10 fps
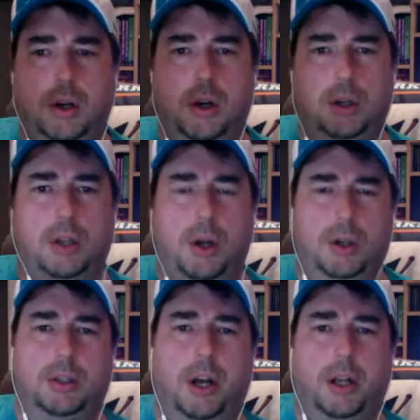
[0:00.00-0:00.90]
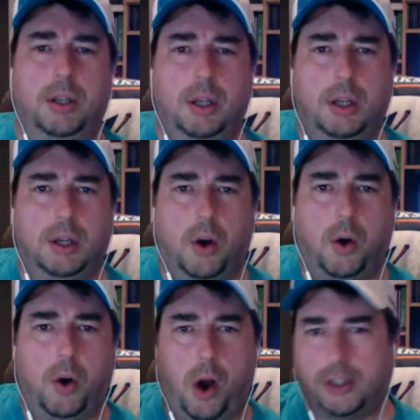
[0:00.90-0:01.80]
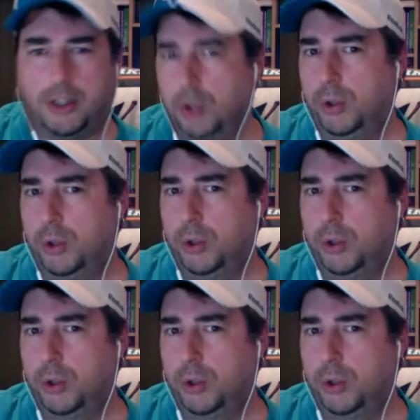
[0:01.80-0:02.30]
Hold on. Are you